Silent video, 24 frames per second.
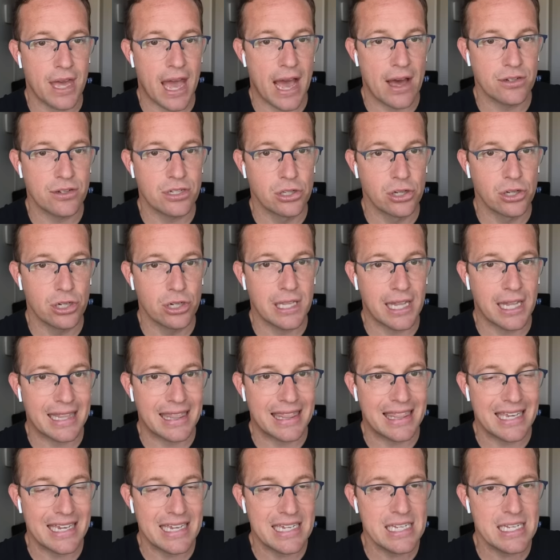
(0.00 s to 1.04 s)
house looked like
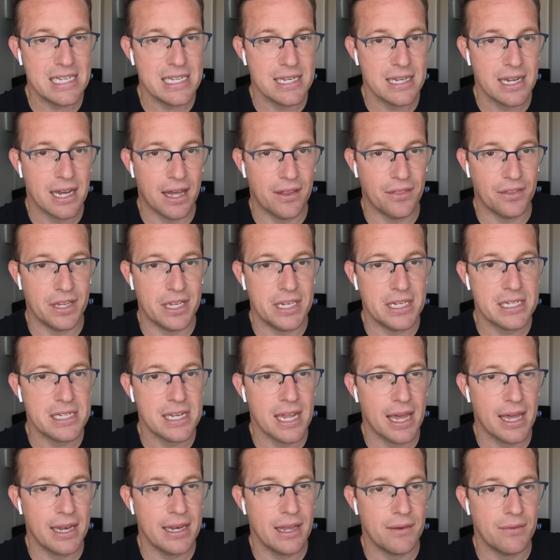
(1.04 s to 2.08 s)
this on the
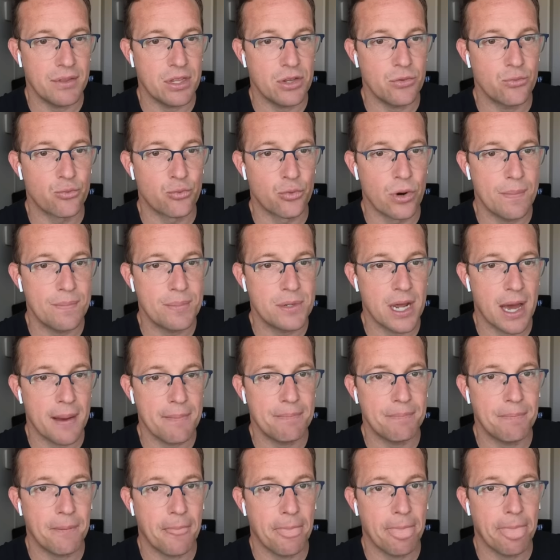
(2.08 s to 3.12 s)
inside, and they ripped
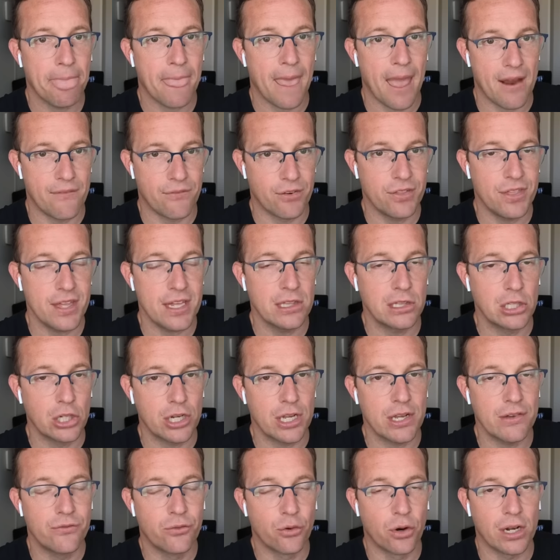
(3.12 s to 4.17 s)
up everything
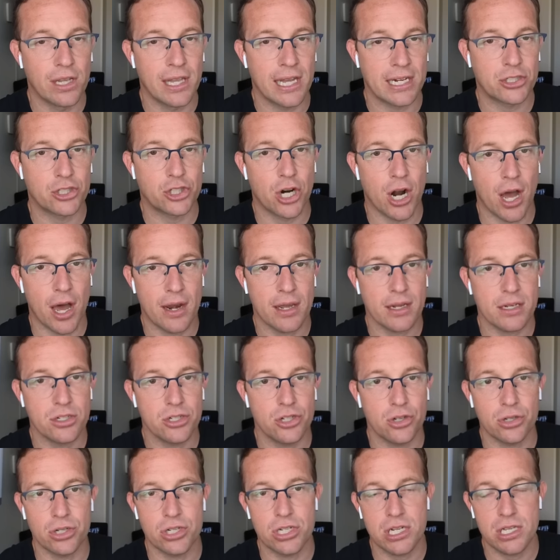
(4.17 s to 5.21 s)
looking for electronics.
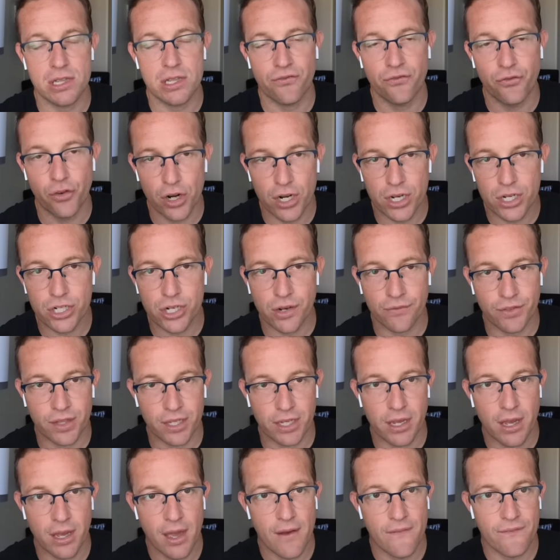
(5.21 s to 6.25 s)
You can see the footage of
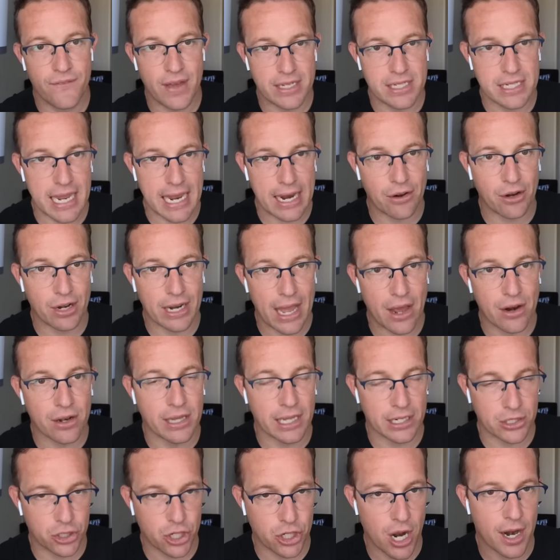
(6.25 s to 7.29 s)
the feds carrying out
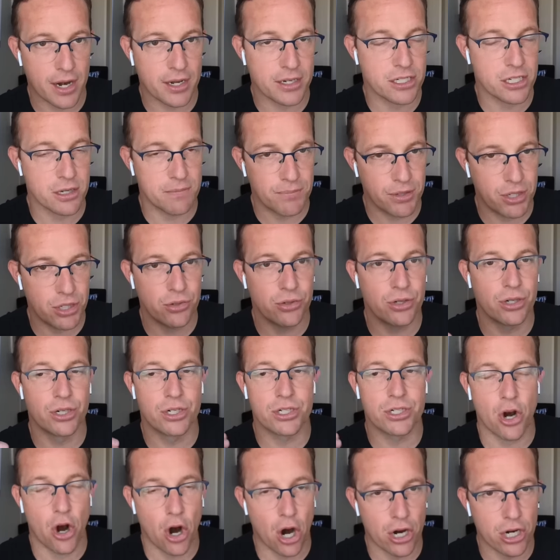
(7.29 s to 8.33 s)
electronics,
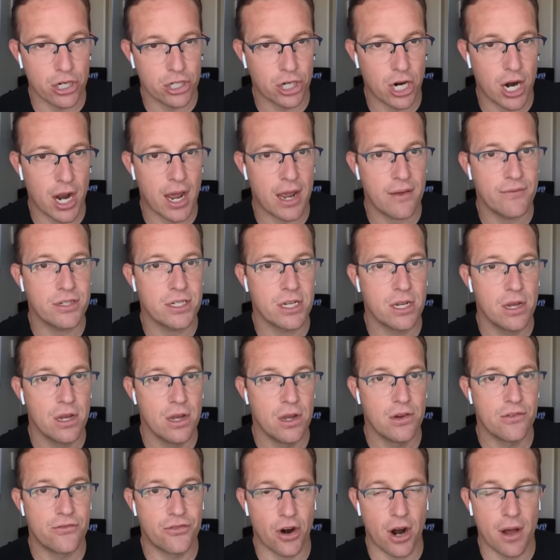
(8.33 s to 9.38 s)
computers, hard drives
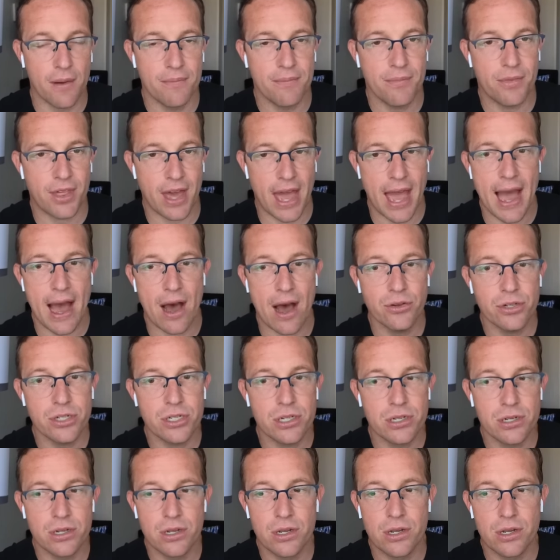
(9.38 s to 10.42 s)
from the house.